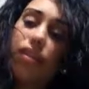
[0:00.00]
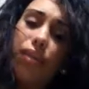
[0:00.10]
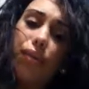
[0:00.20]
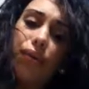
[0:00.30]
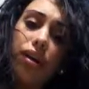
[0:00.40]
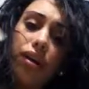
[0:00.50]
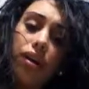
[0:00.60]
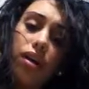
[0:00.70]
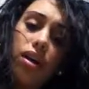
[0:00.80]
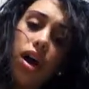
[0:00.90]
they were
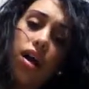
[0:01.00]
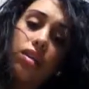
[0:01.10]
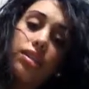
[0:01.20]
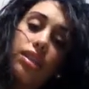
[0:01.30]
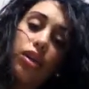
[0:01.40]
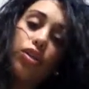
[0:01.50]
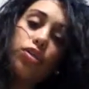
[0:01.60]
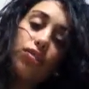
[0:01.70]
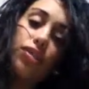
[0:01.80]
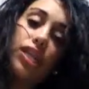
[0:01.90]
on sale
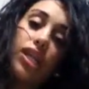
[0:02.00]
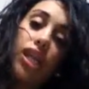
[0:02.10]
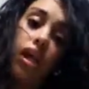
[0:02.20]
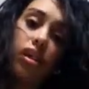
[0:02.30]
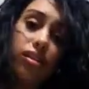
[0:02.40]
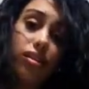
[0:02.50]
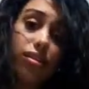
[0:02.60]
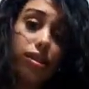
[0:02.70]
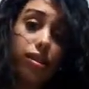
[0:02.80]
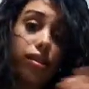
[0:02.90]
2 for $10. So I was
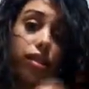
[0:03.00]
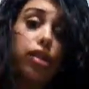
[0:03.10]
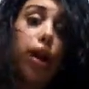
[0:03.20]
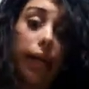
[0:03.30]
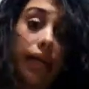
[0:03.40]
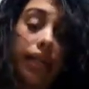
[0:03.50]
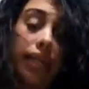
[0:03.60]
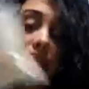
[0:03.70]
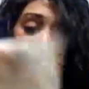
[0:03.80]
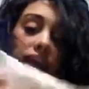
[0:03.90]
like, girl, you know I'm getting
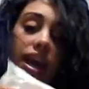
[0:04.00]
these.